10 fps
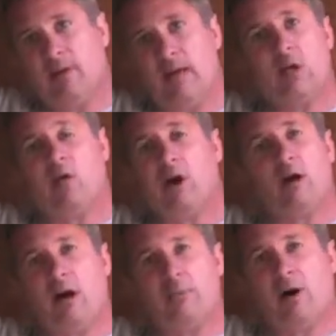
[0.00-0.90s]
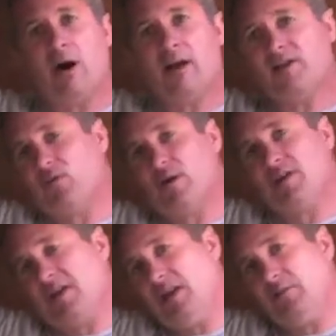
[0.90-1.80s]
Anywhere up high is where the
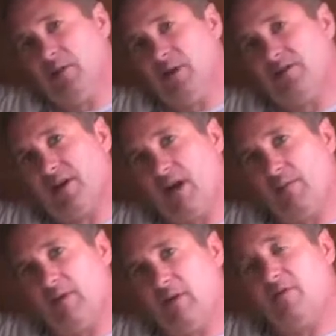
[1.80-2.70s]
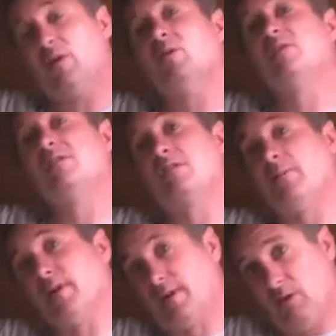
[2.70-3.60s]
heat builds up. If you don't do
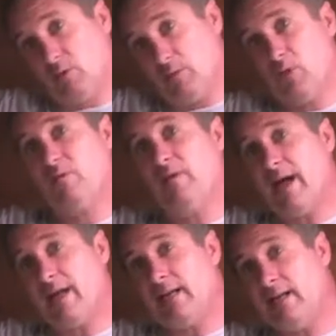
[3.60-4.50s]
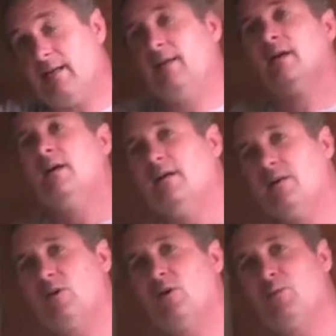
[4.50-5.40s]
something to remove that heat,
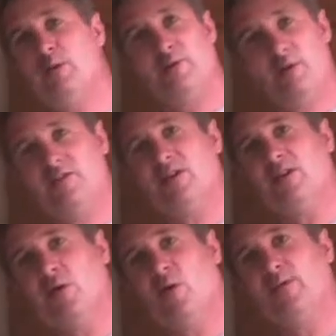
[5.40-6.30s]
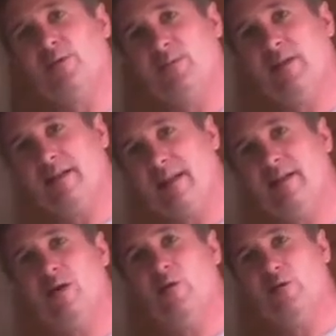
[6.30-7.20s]
you could be freezing cold from
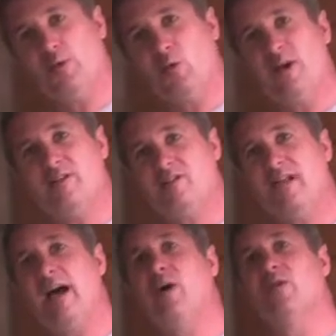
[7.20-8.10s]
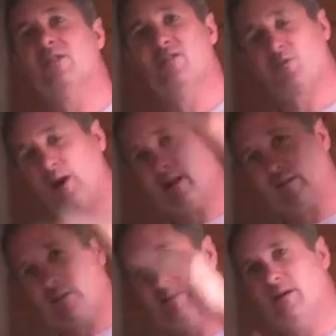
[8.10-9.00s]
the from the waist down and sweating
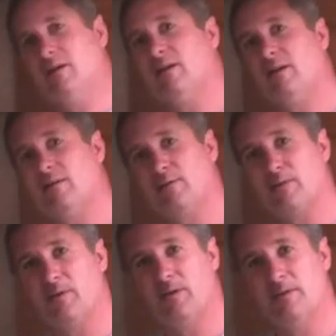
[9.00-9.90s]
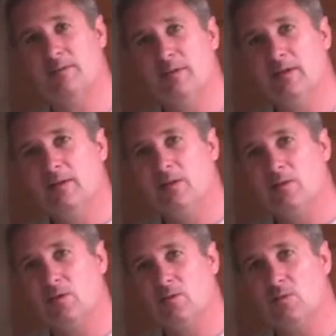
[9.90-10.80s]
from the
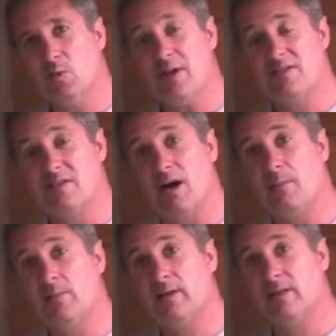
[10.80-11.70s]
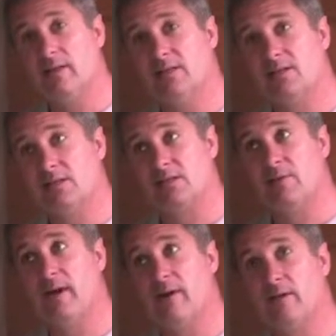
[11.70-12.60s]
waist up. And it's just a
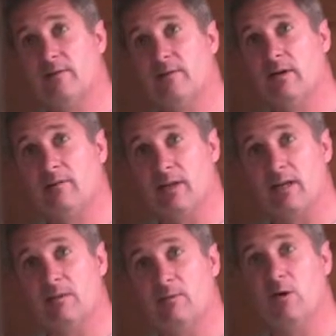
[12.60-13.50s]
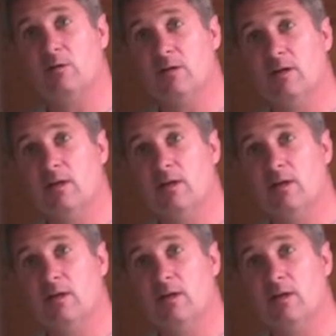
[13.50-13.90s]
matter of thinking about